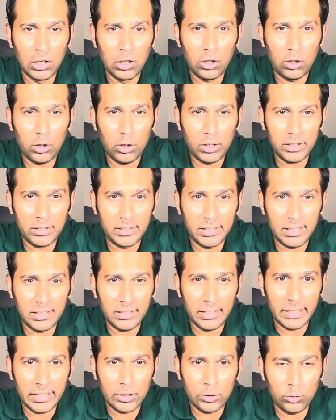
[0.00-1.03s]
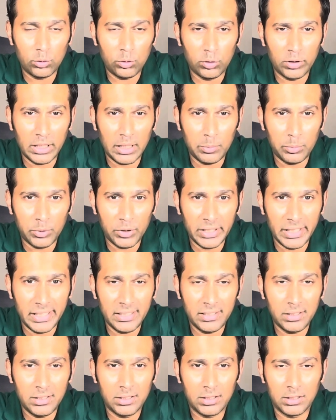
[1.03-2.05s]
or they like to
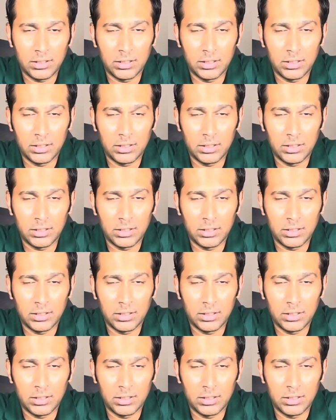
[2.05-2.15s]
collaborate,